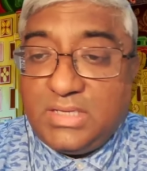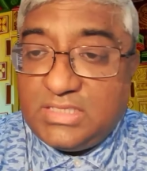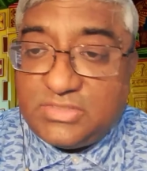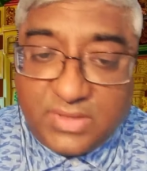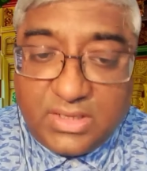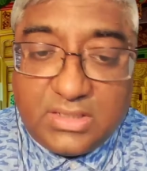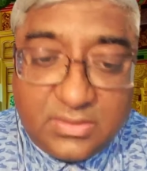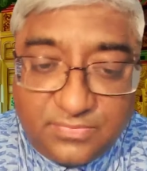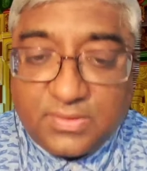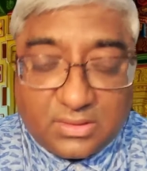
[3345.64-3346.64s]
is very
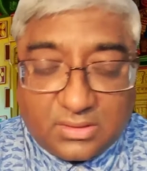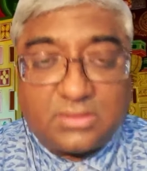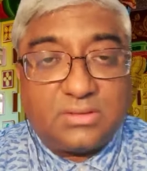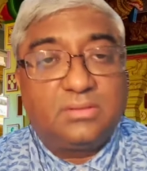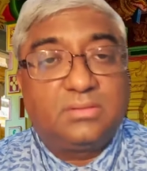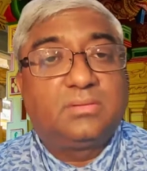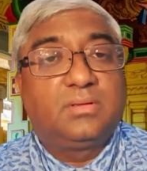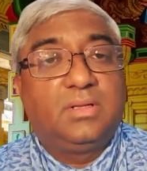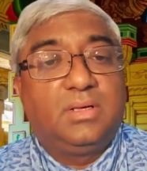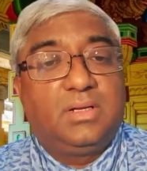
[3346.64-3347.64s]
different
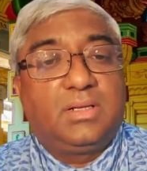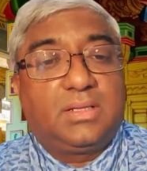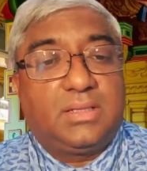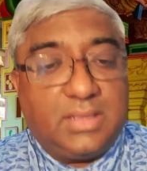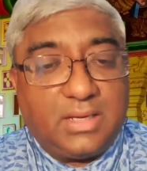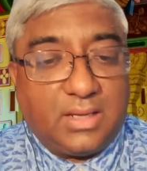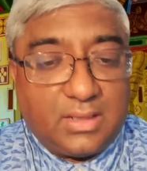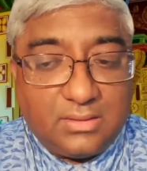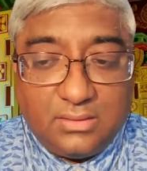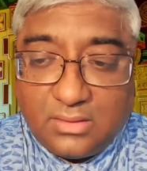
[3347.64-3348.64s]

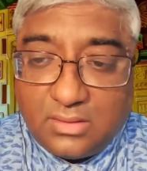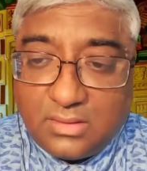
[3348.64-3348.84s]
than